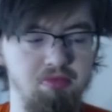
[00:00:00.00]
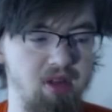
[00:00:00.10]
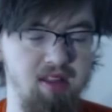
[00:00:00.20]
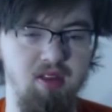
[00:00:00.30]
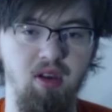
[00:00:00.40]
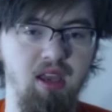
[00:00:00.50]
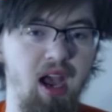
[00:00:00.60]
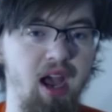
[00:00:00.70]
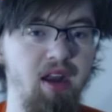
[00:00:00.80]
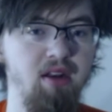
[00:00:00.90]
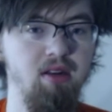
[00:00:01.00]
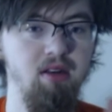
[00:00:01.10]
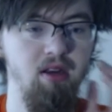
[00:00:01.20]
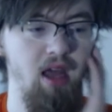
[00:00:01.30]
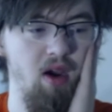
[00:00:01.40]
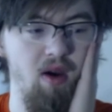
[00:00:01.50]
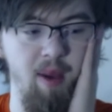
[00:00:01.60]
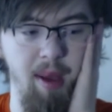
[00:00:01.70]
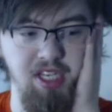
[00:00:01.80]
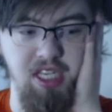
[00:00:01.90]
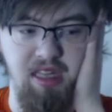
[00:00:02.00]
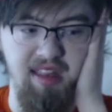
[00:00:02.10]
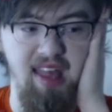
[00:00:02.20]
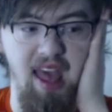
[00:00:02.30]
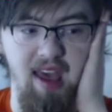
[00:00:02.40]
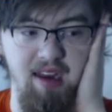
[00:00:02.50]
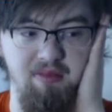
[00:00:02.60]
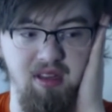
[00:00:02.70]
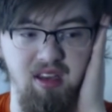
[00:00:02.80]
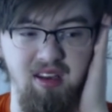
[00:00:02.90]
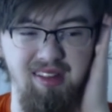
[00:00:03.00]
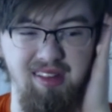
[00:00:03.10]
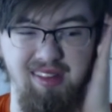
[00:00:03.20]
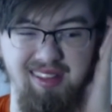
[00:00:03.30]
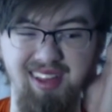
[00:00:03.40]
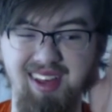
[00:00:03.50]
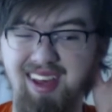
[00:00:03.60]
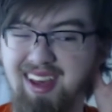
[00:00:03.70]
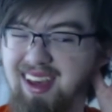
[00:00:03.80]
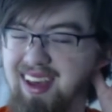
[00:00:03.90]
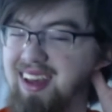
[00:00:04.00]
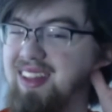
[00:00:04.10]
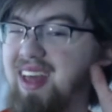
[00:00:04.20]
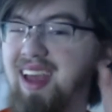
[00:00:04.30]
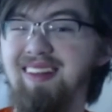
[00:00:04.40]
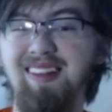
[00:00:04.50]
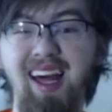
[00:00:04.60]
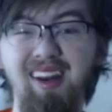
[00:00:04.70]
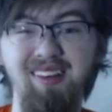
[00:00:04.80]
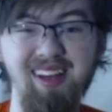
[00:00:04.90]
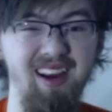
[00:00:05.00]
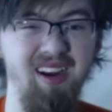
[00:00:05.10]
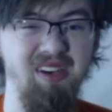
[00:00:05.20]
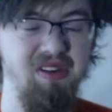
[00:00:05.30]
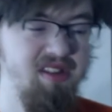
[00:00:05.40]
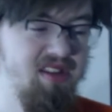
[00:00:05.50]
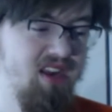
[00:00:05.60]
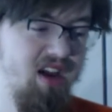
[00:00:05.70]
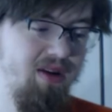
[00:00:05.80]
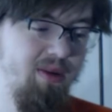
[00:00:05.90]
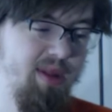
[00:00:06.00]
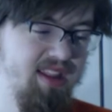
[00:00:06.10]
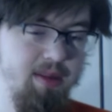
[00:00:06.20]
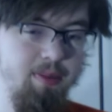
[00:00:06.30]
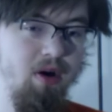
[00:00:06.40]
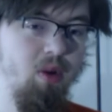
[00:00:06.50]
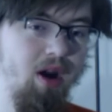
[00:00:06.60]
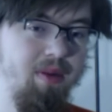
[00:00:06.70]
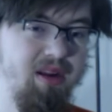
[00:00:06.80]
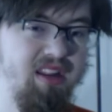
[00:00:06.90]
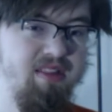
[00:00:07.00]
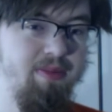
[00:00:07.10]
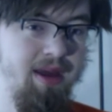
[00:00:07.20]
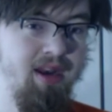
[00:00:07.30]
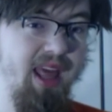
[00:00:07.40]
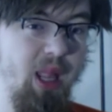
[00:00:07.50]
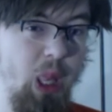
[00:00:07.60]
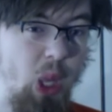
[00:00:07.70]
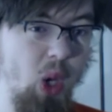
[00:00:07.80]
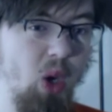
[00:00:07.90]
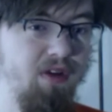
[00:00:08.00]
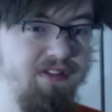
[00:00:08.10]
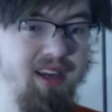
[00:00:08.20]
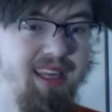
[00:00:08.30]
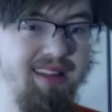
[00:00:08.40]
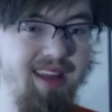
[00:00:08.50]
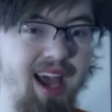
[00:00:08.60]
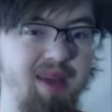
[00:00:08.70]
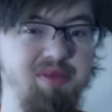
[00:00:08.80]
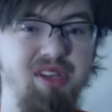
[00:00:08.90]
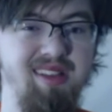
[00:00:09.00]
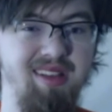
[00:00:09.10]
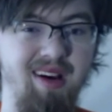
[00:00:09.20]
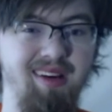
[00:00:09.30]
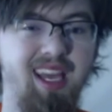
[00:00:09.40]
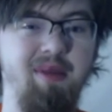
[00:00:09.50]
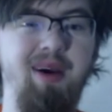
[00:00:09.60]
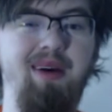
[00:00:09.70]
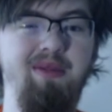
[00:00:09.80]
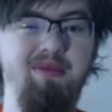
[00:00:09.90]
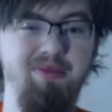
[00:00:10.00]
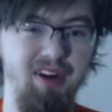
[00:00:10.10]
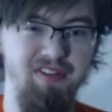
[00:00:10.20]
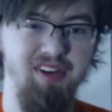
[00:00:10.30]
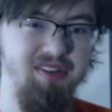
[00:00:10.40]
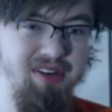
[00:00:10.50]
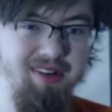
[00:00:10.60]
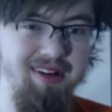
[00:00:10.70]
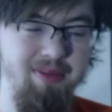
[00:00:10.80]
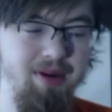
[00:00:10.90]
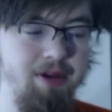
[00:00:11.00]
that's all you got. Now, I'm actually sad because they had a lot of good characters. Now, this is the part where I'm going to spend a long fucking time just talking about Brave Frontier Europe.